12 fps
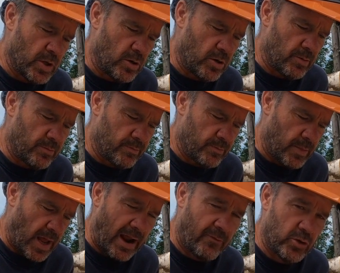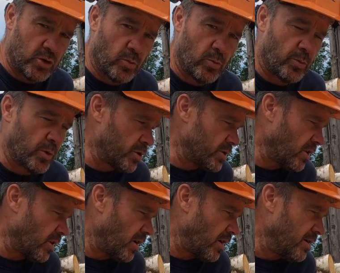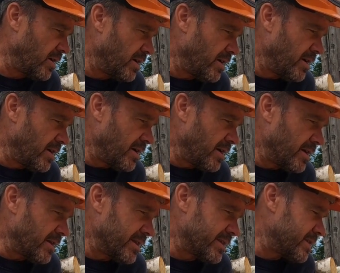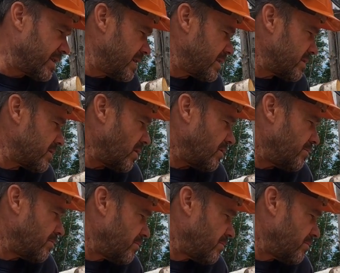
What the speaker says: your average homeowner saw, this is a decent saw,